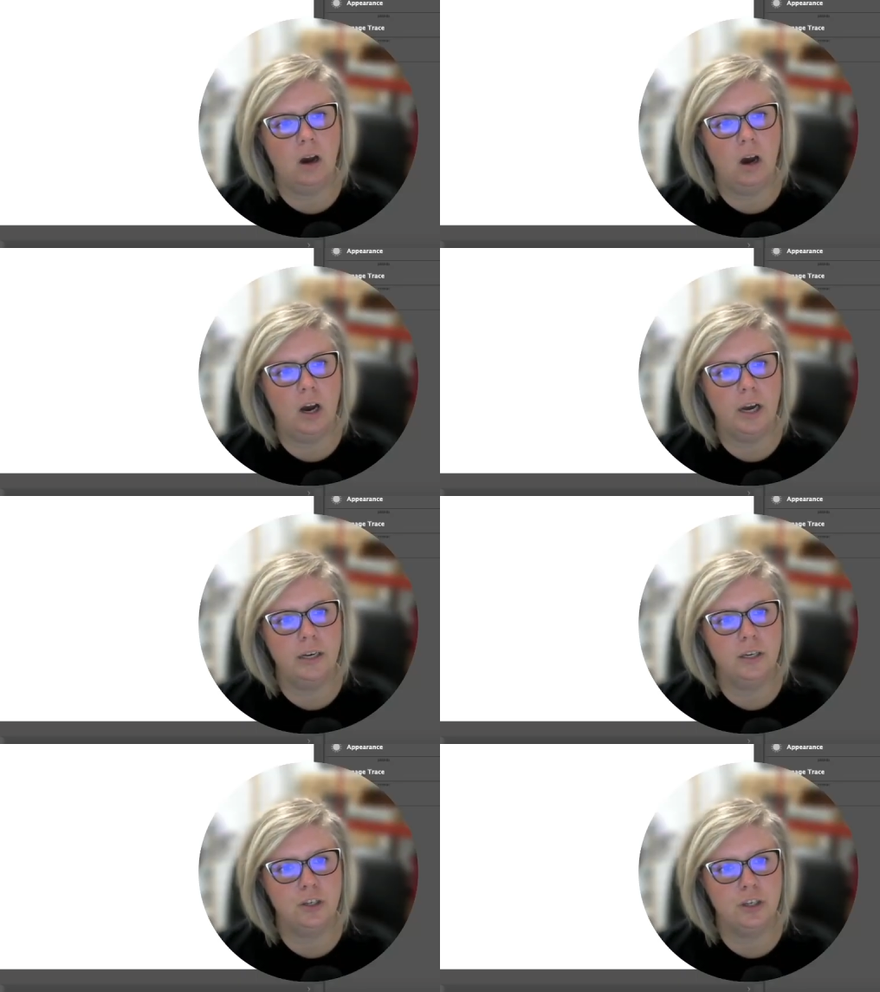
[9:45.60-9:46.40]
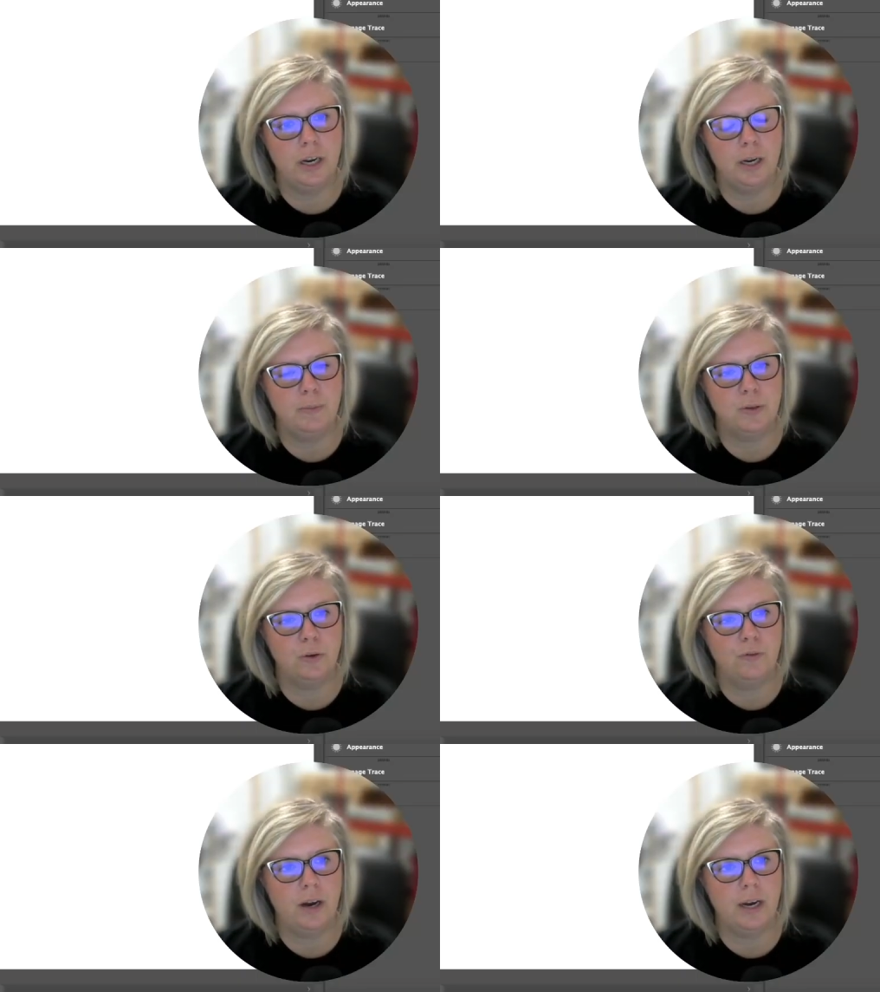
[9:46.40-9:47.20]
odd shape. So
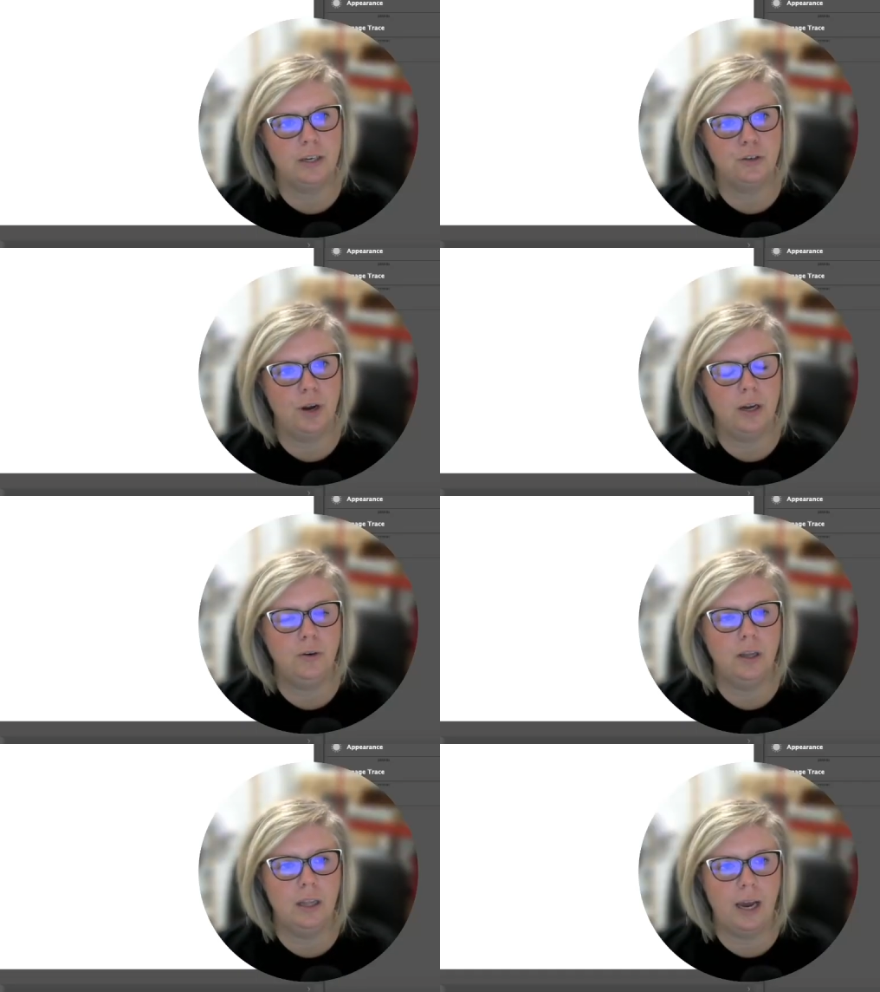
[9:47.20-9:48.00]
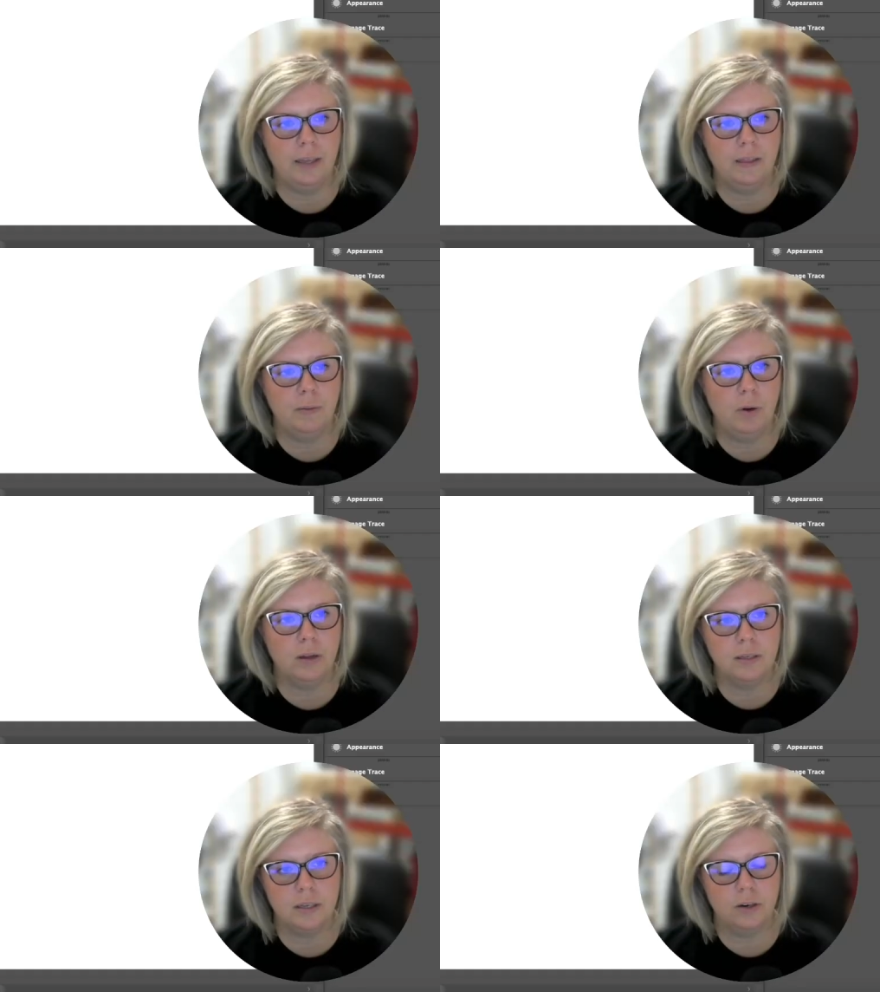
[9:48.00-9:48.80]
if I try to align them
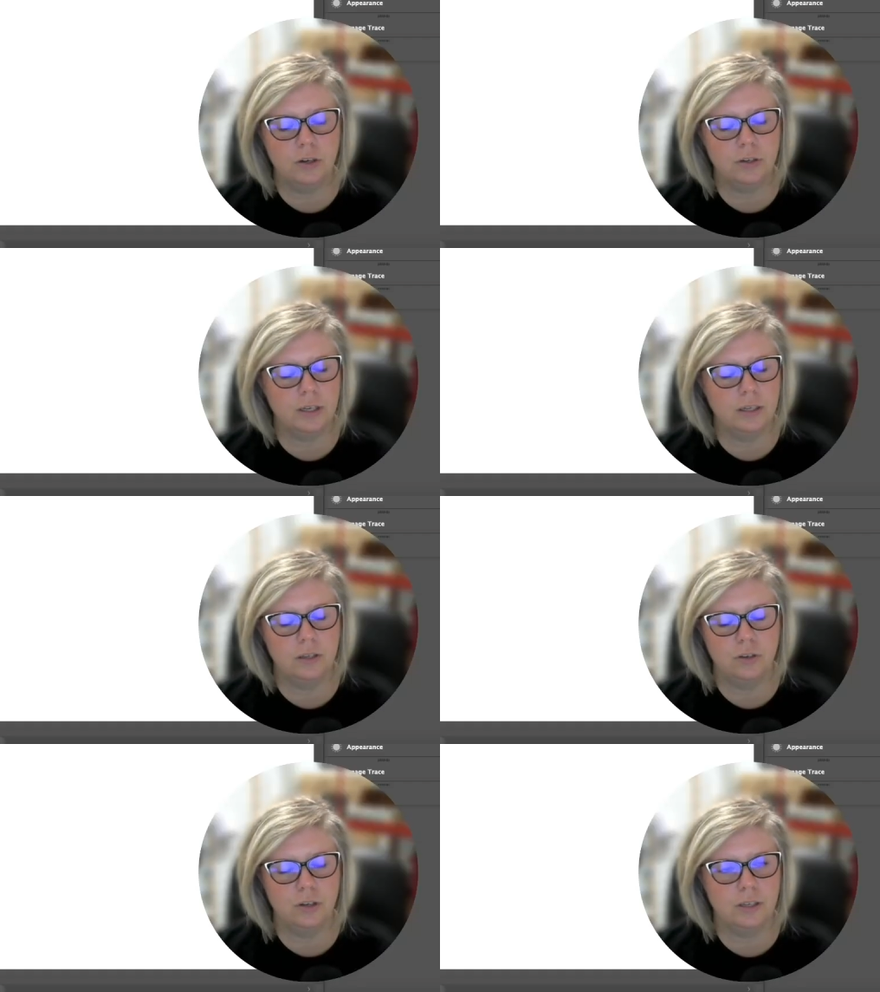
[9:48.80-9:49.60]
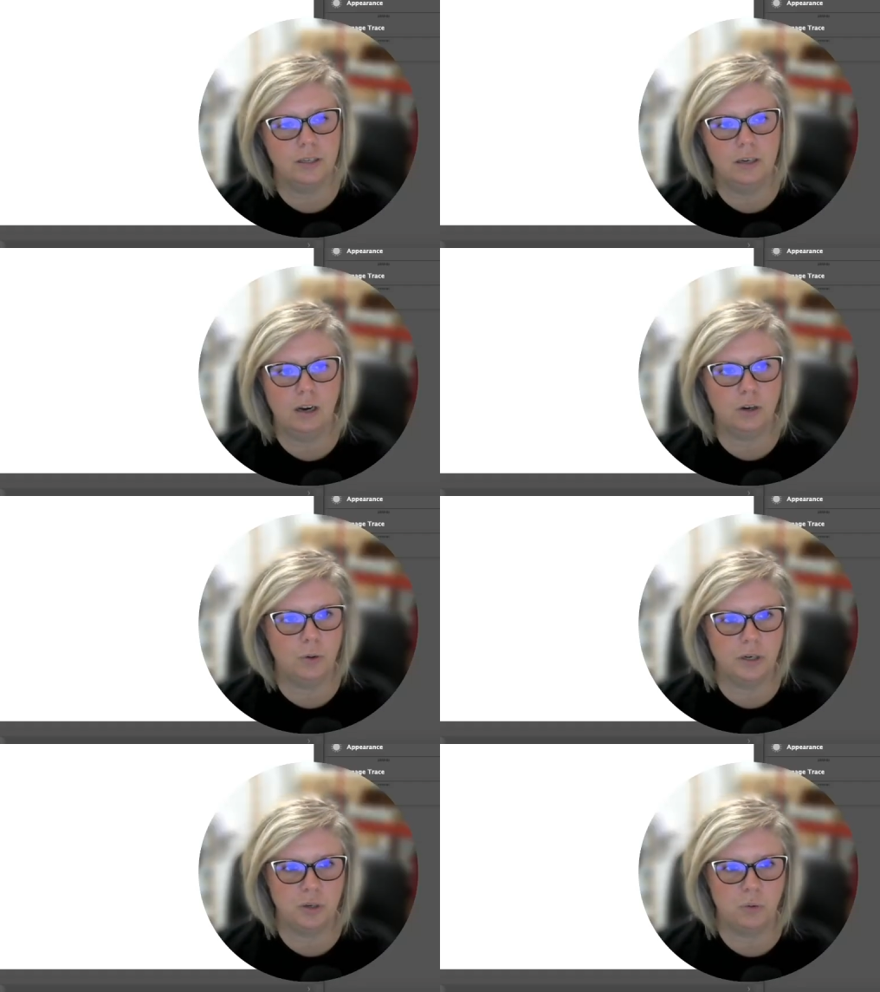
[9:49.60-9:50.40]
on centers, it's just not
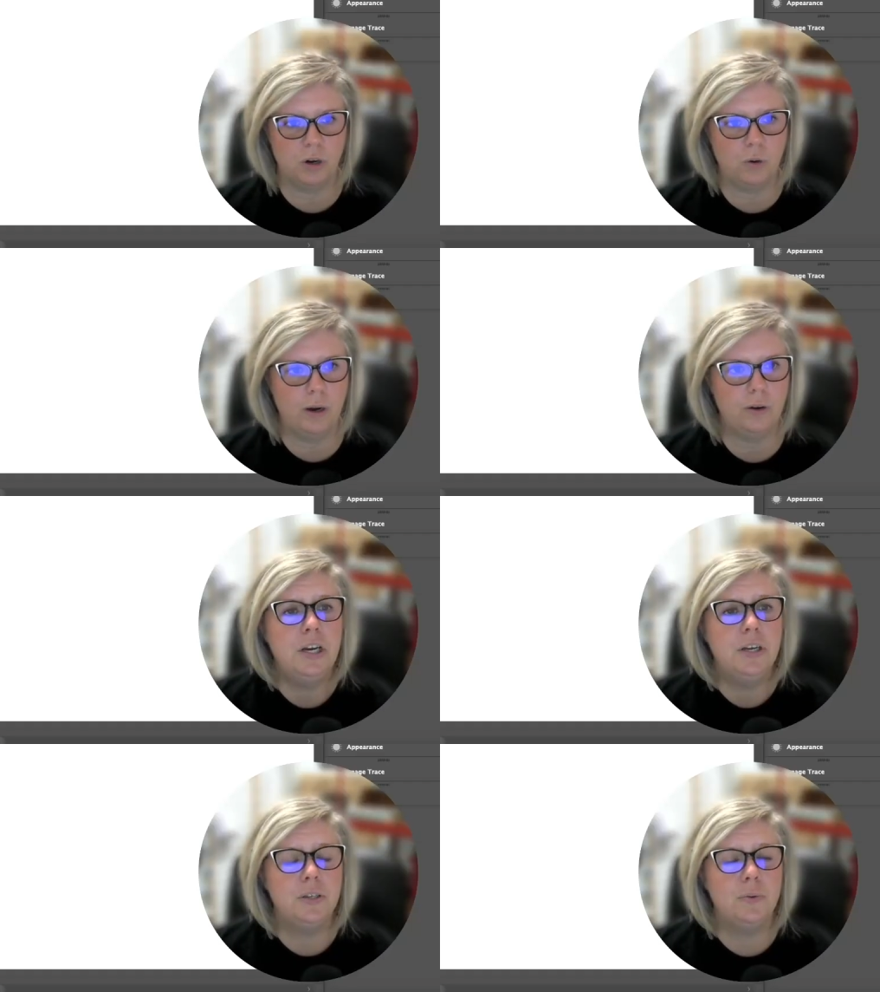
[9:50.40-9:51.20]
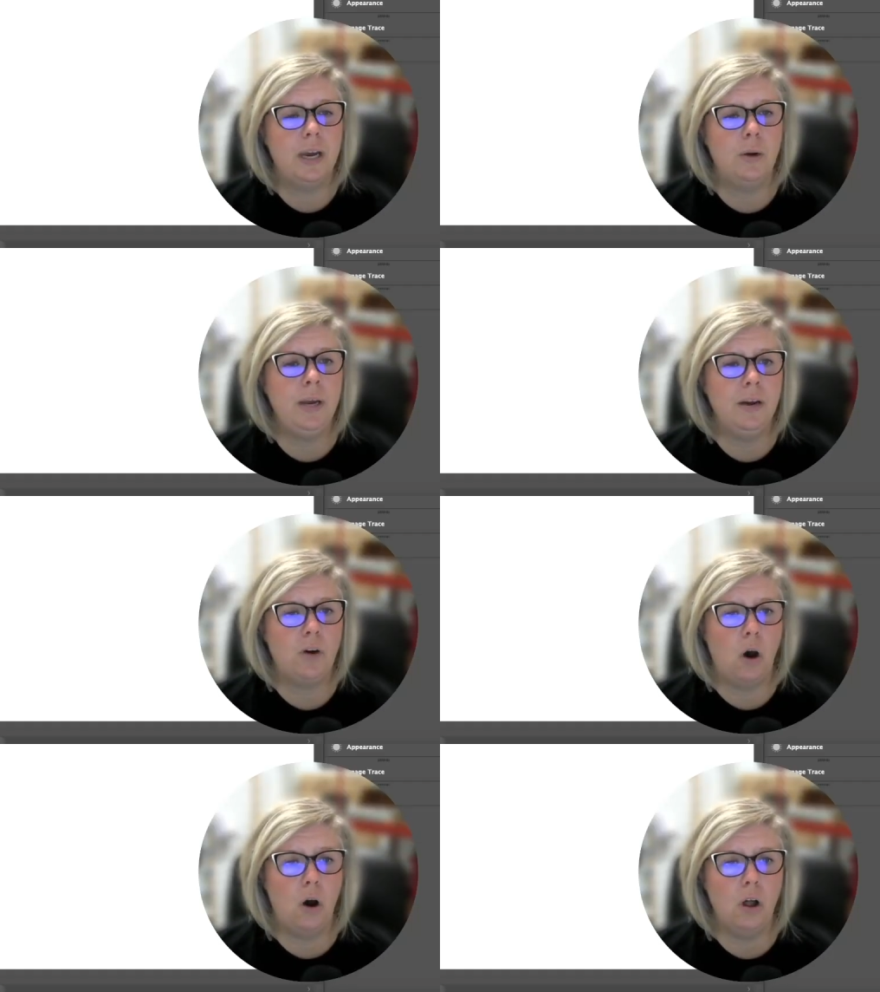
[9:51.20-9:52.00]
going to work well. So now we have
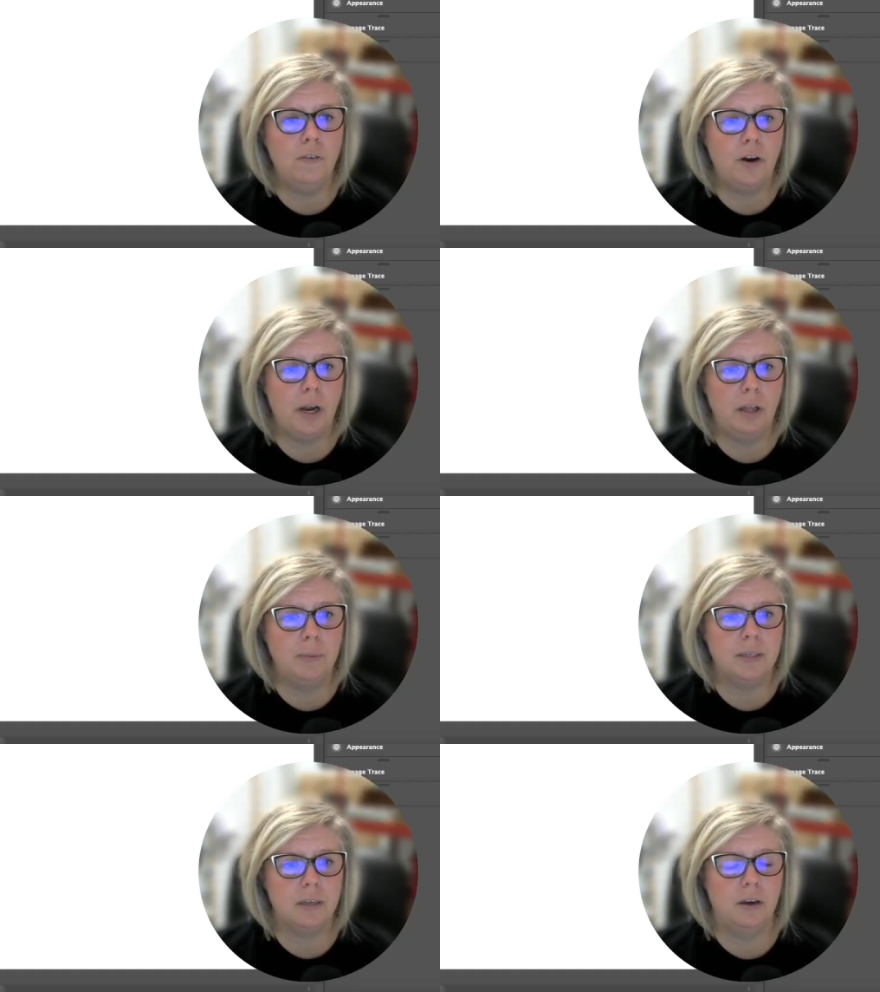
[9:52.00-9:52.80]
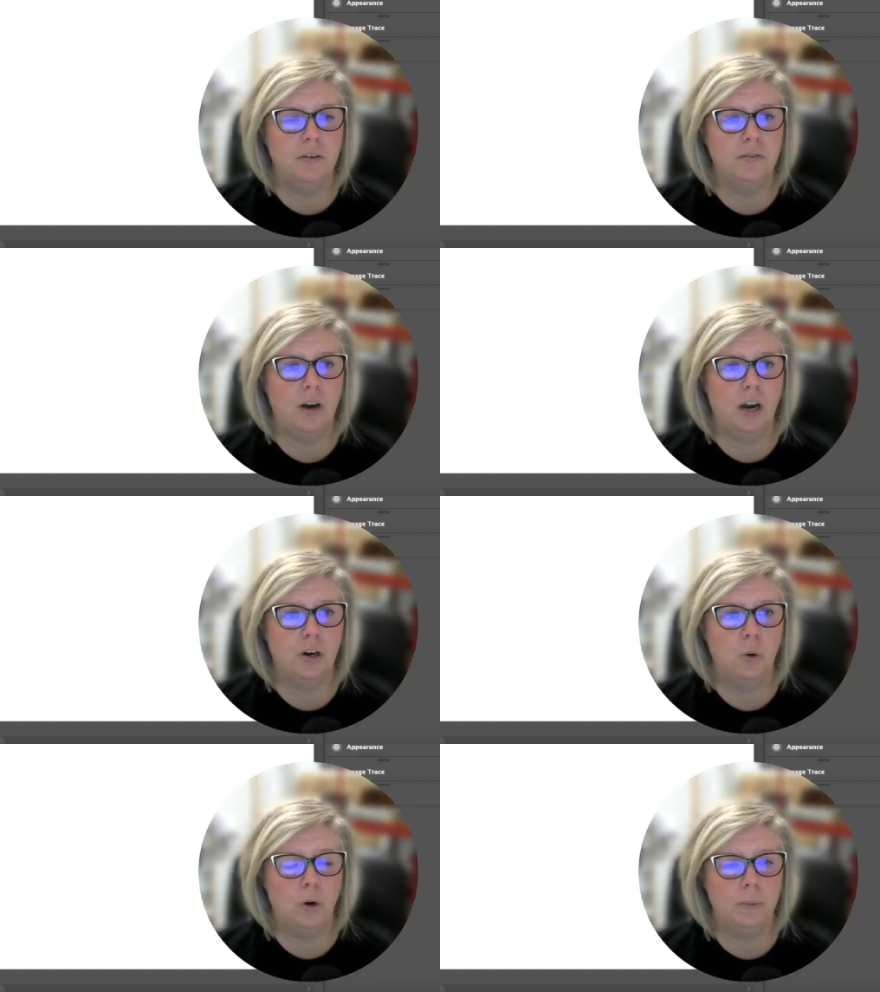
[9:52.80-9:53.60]
all of our elements of
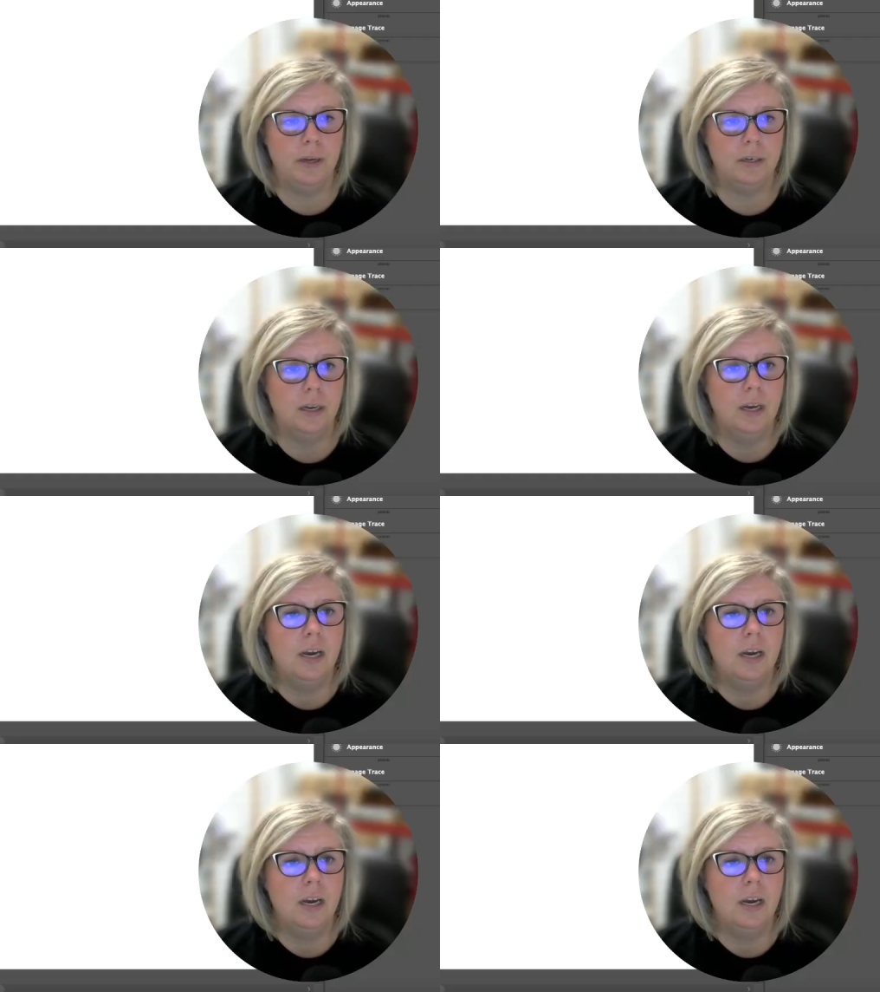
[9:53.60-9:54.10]
our ornament.